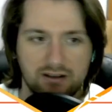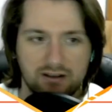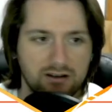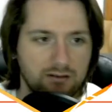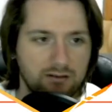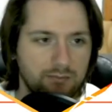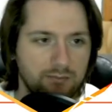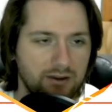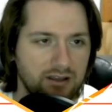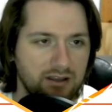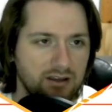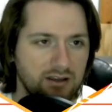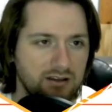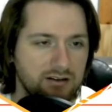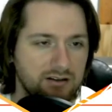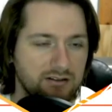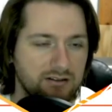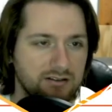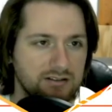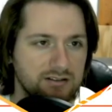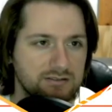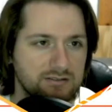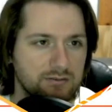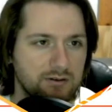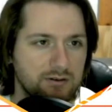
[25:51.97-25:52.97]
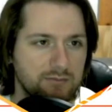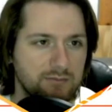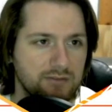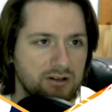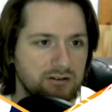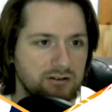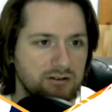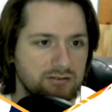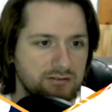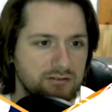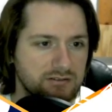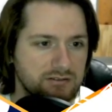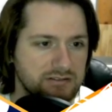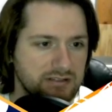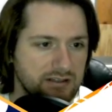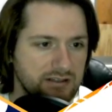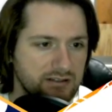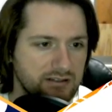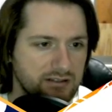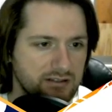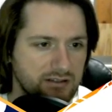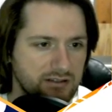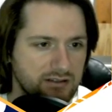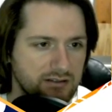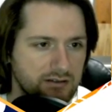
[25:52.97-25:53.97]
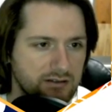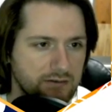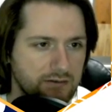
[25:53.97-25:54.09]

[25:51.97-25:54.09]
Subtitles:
it in my head and that's why I'm not understanding it.